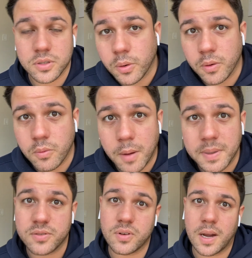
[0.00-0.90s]
Tony
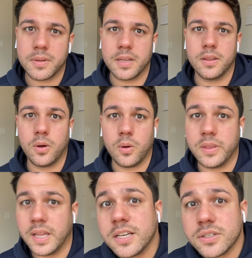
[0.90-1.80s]
Robbins, traveling the whole
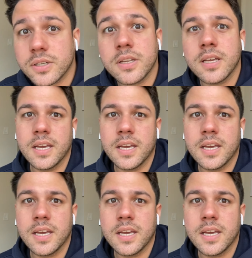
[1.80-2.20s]
nation,